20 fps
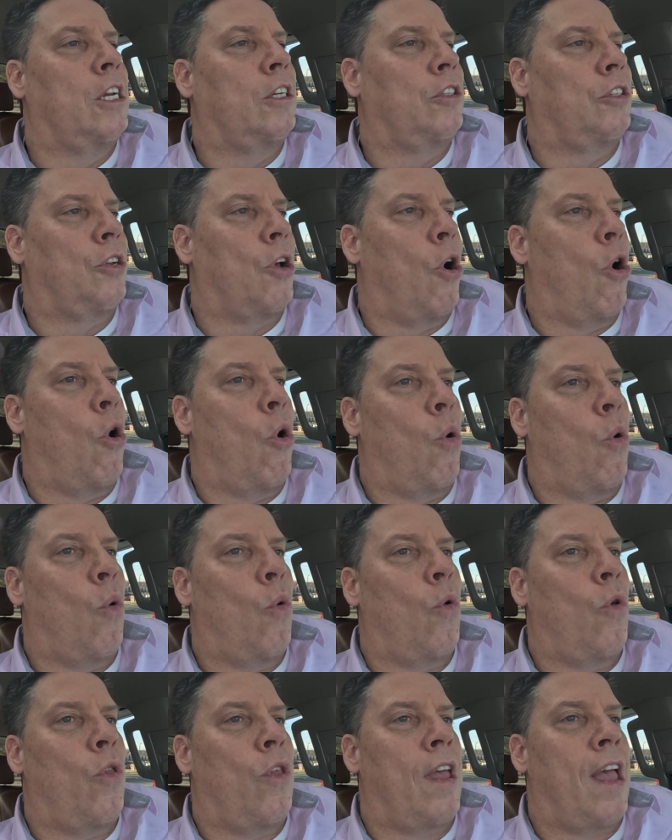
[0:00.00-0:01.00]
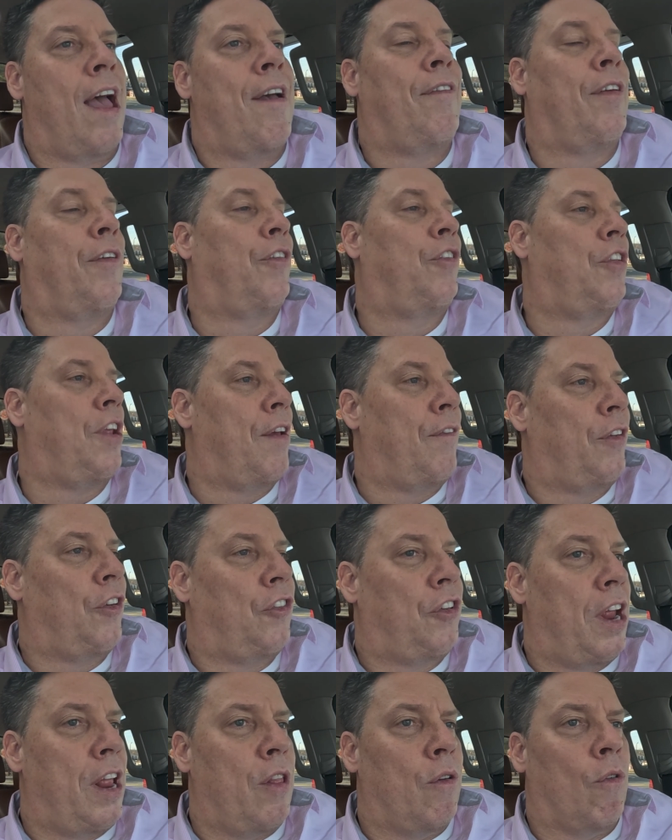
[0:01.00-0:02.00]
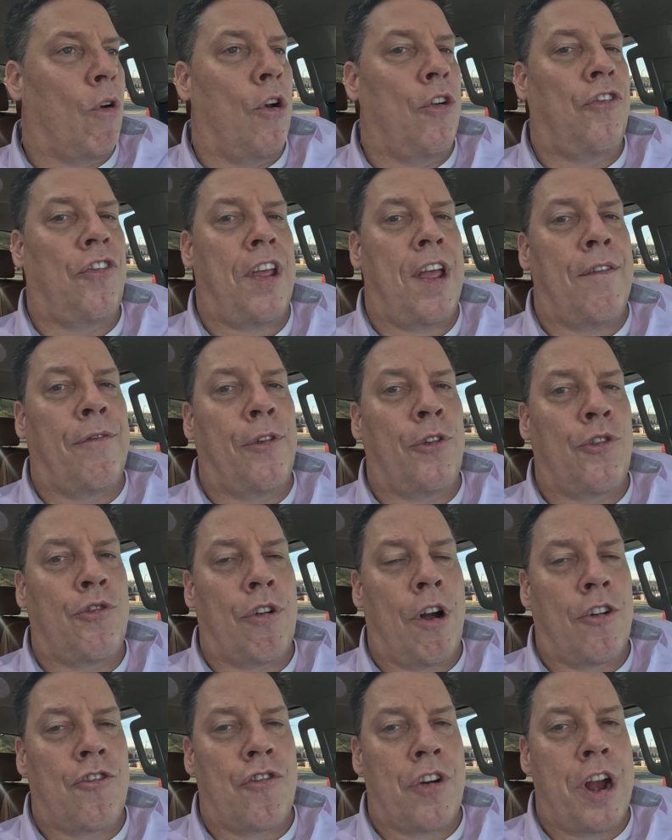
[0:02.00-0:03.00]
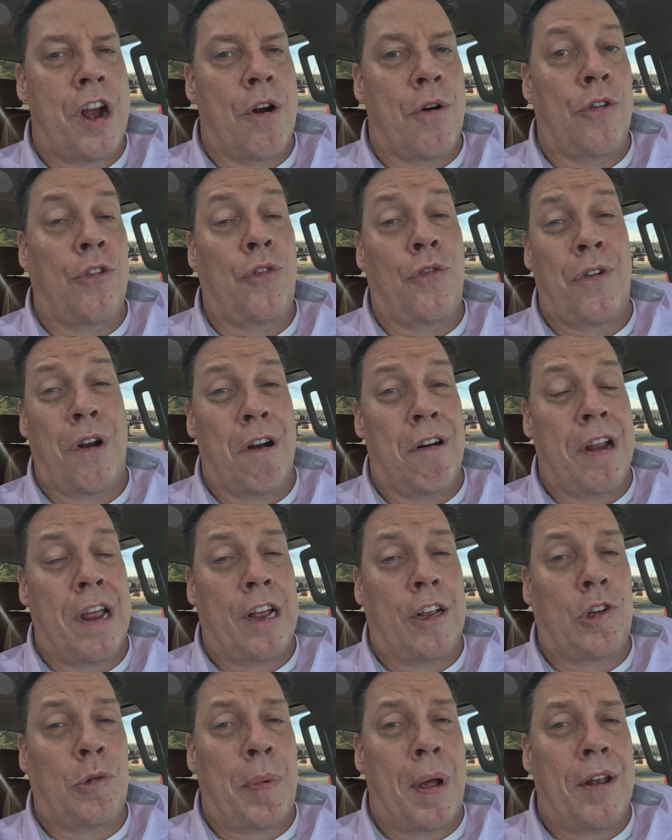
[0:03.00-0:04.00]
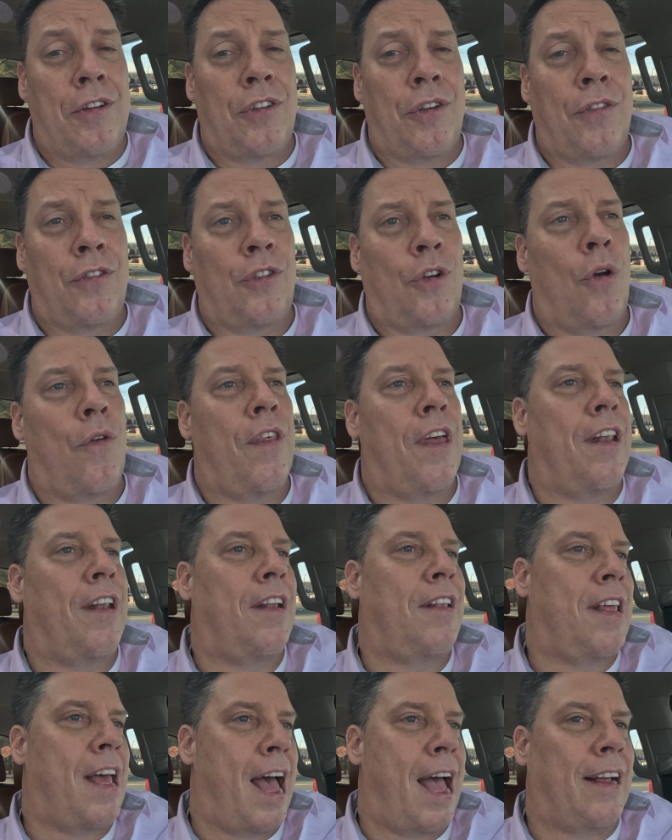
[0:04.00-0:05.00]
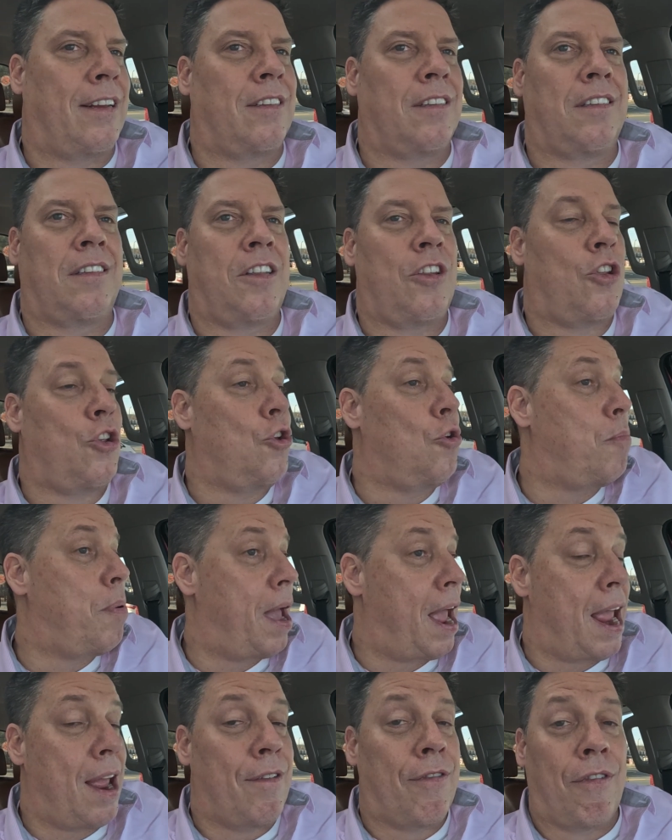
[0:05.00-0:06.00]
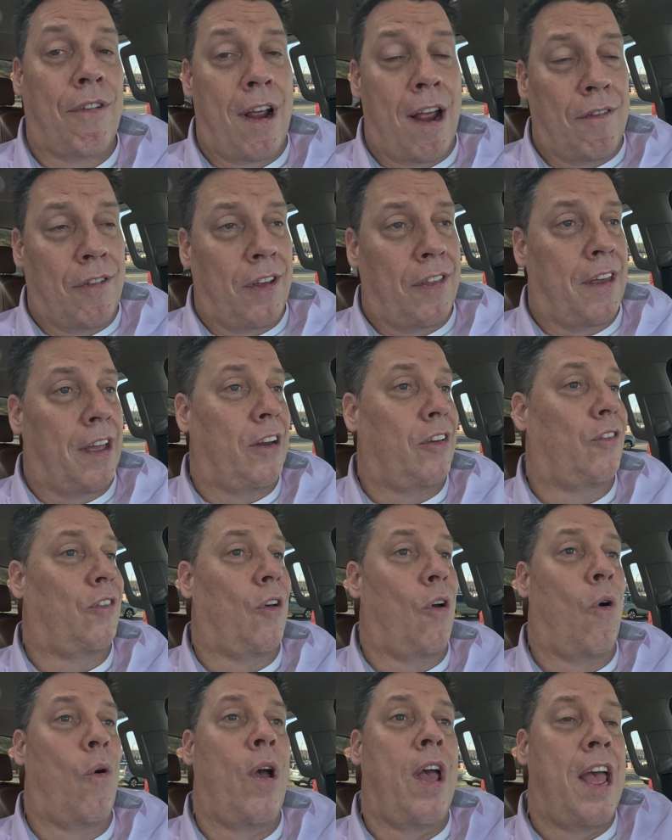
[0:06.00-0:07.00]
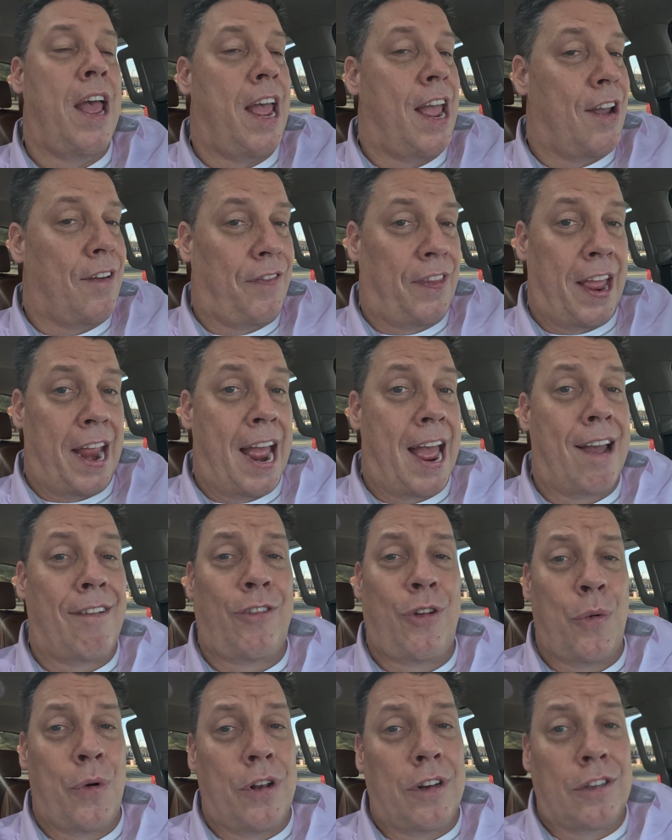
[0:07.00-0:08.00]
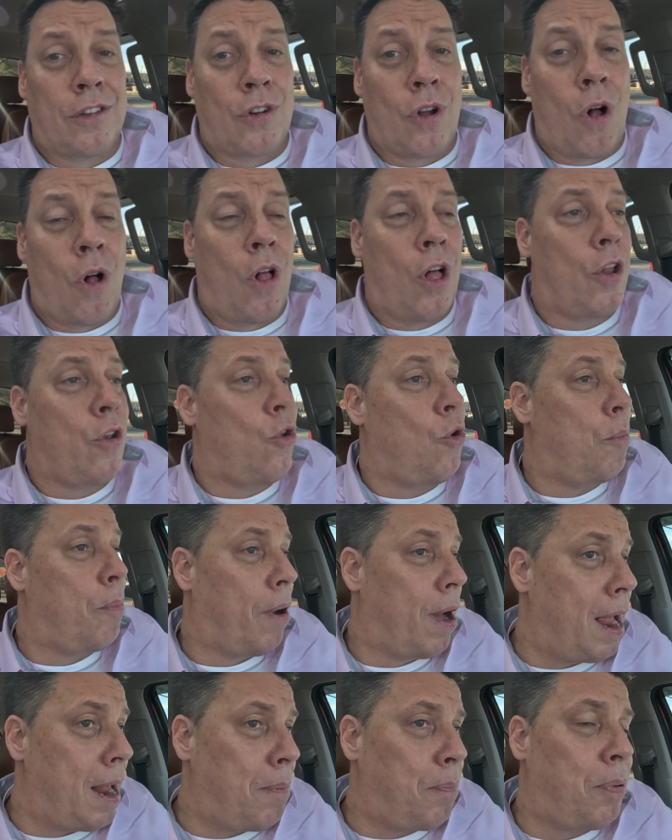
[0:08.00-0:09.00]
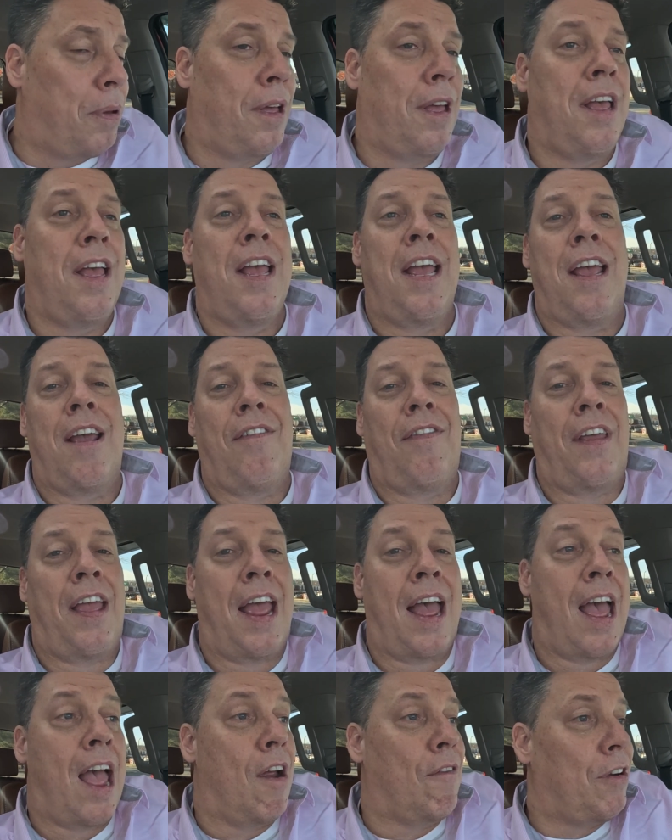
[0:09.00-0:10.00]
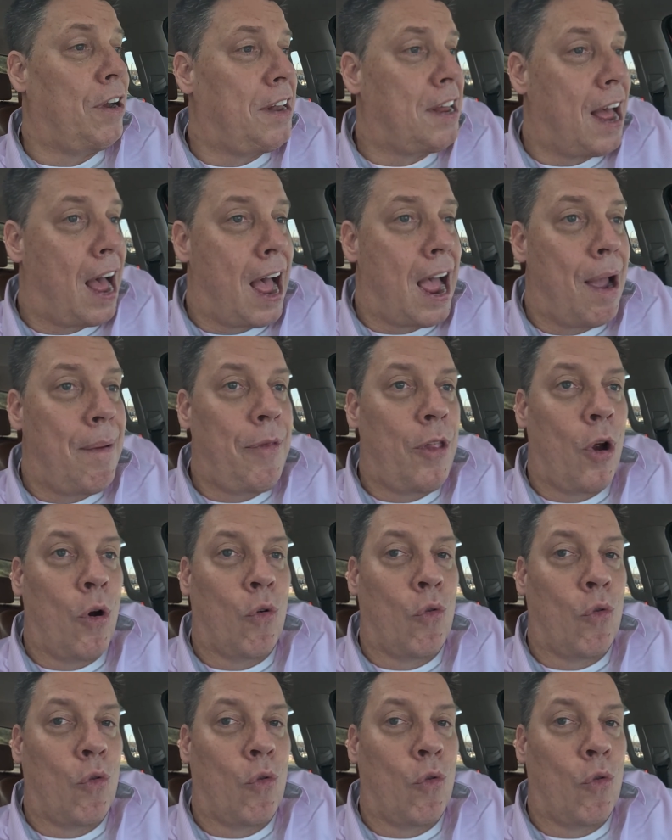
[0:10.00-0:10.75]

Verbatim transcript: So have you if you've seen the roads the infrastructure here is very expensive so then the taxes you pay for everything so if they have to install a new pipe if they every time they're